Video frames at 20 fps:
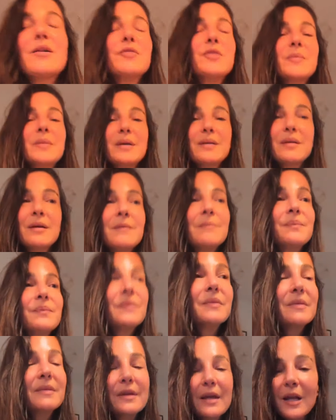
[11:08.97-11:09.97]
alphabet,
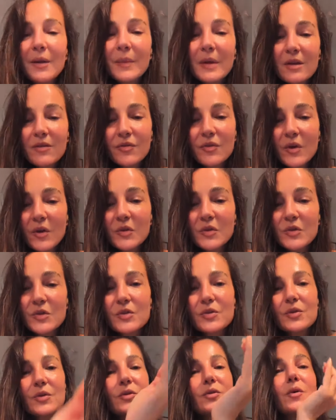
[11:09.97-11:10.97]
tell me if you
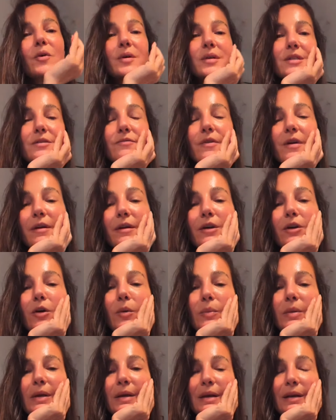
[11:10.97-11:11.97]
understood or it's very
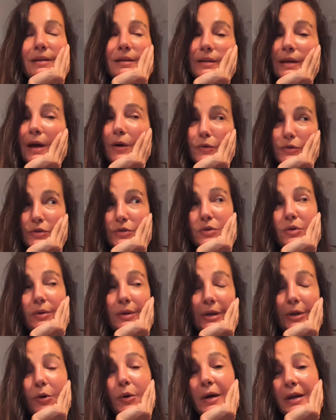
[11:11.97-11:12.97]
complicated. I was
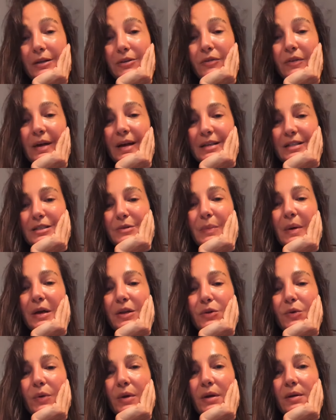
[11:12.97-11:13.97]
going quite fast,
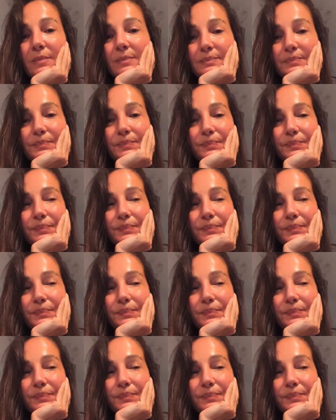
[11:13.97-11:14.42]
by the way.